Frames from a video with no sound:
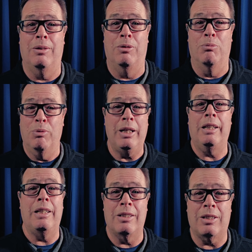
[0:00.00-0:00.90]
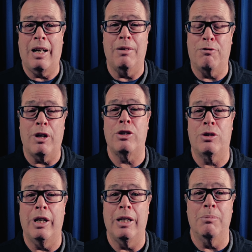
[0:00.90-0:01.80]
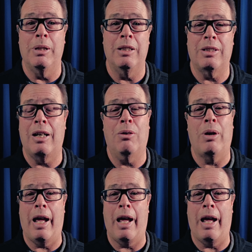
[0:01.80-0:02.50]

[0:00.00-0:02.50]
really is kind of frustrating because I don't